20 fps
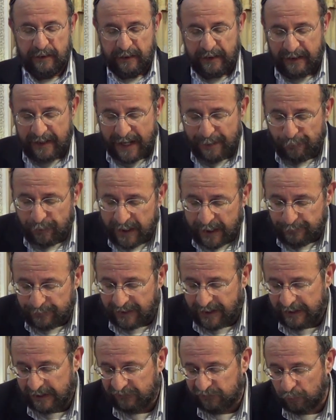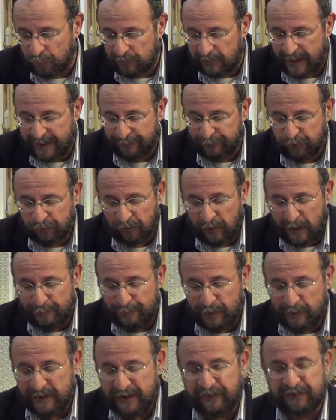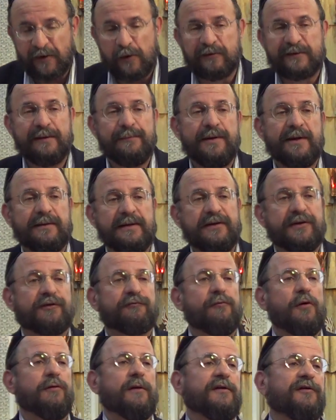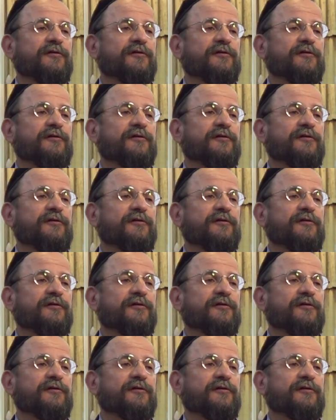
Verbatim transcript: And Abraham got into a lot of trouble. He's ultimately thrown